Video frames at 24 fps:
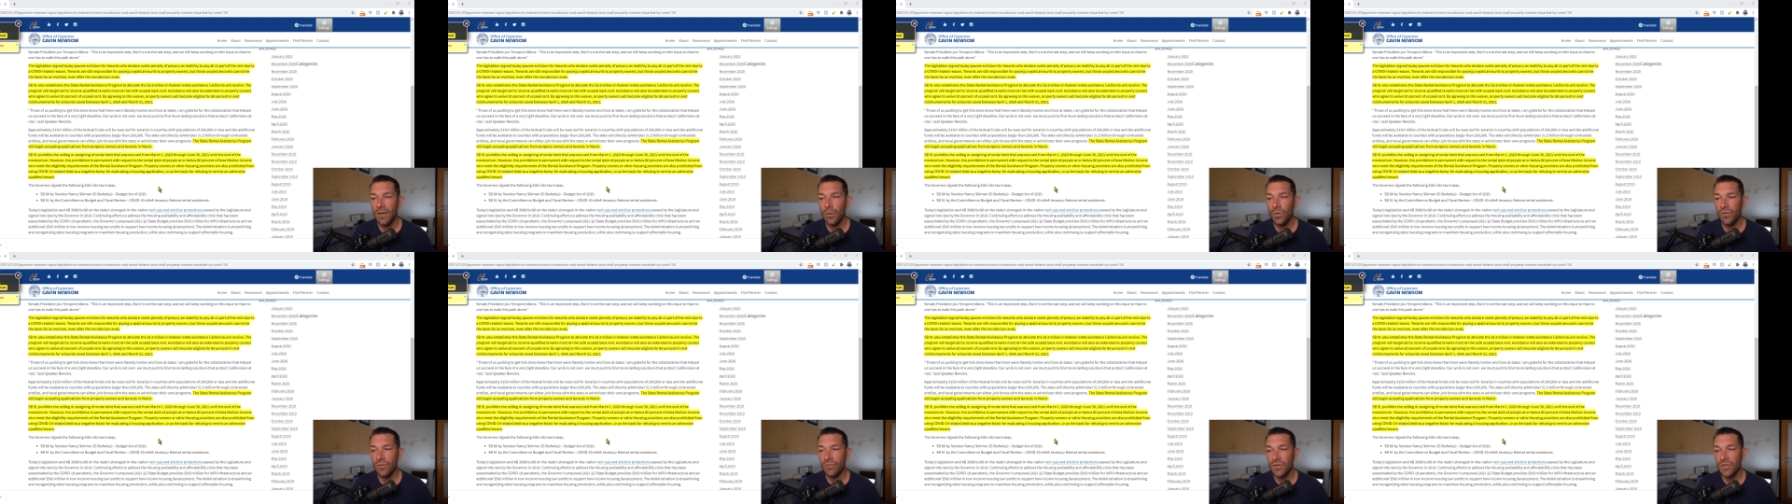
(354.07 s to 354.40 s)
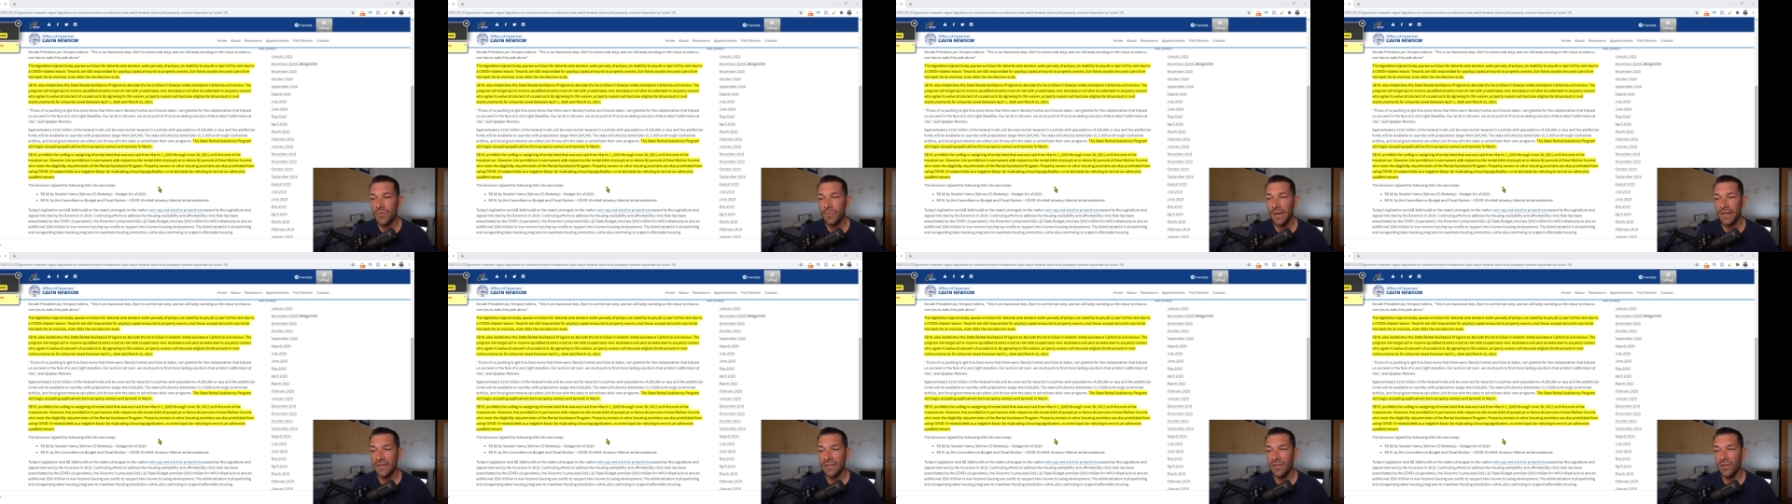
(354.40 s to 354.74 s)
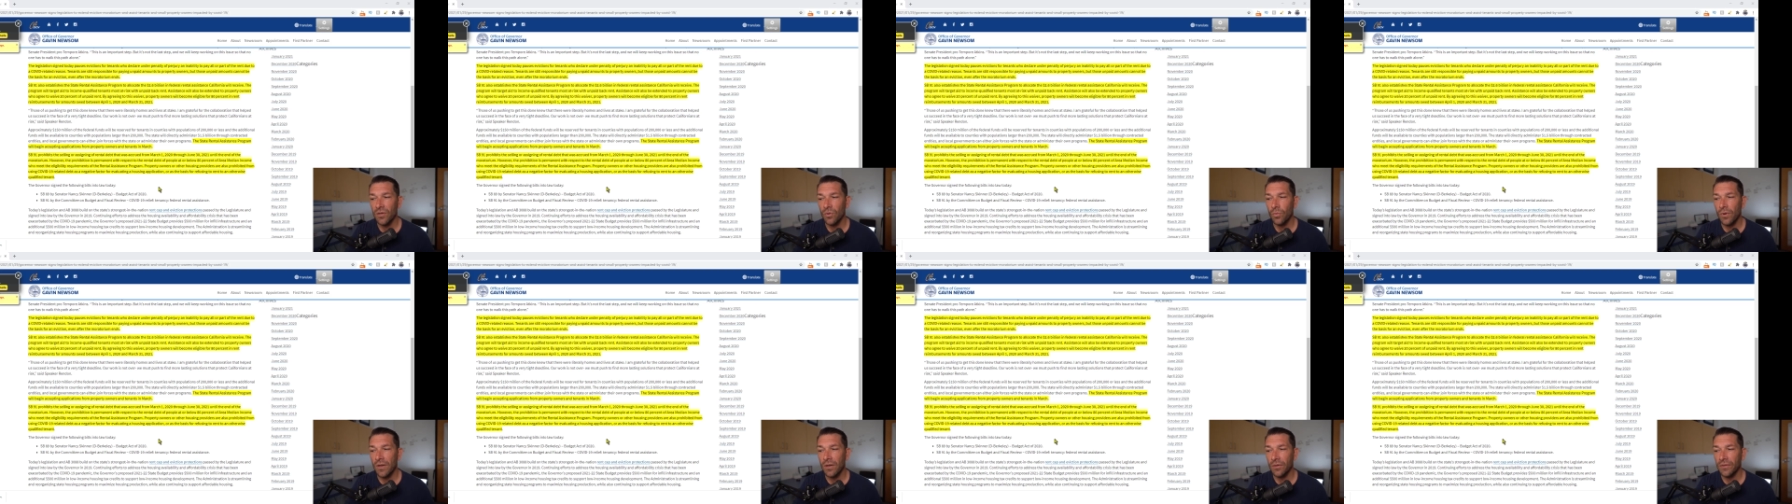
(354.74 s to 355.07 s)
with respect to
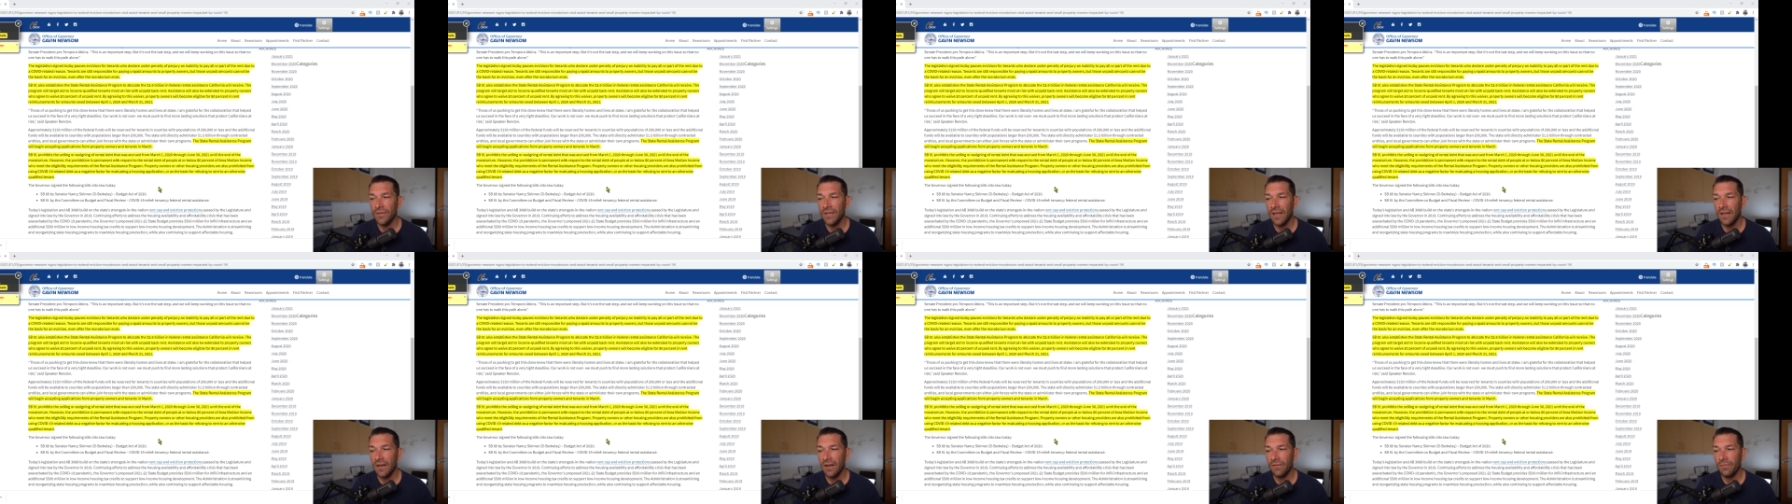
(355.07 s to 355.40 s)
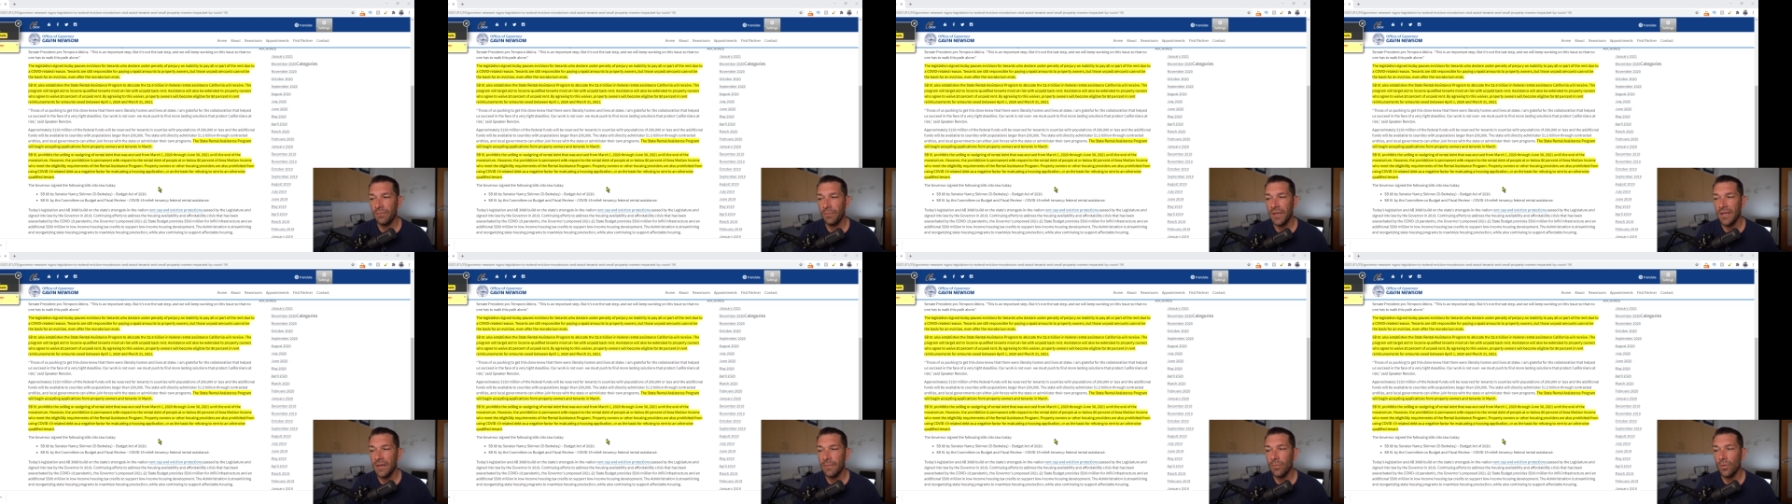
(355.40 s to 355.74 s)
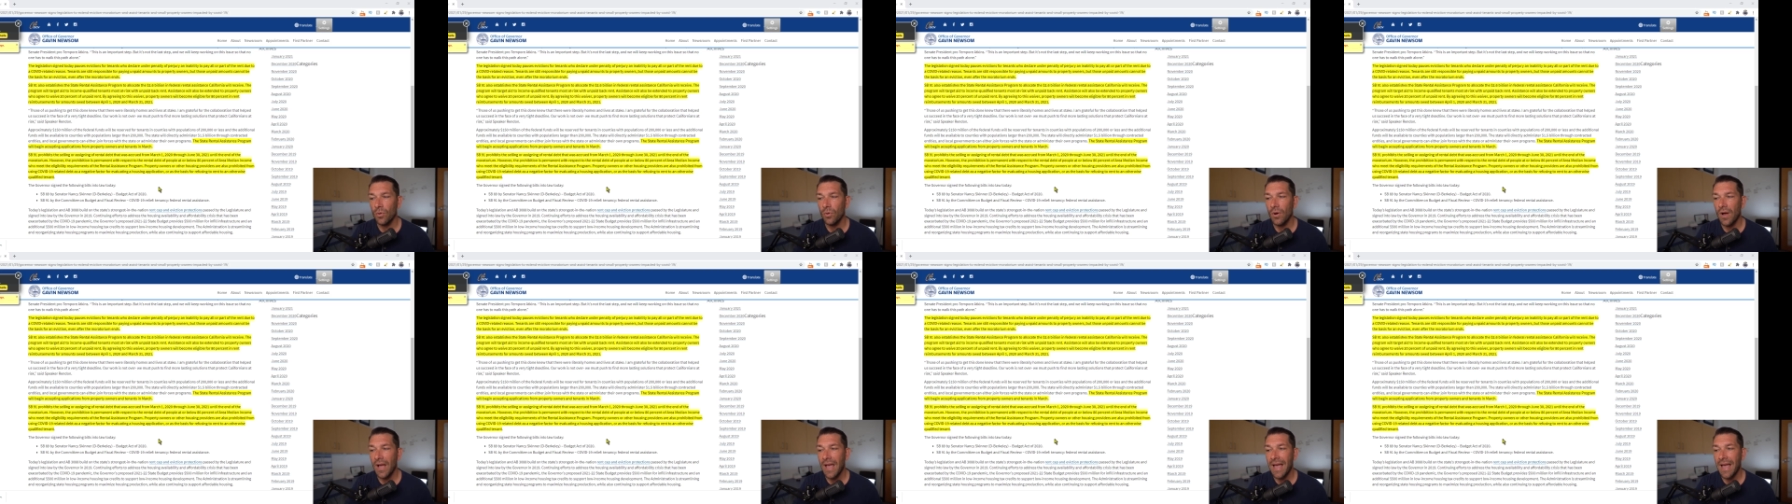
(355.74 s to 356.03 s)
the rental debt of people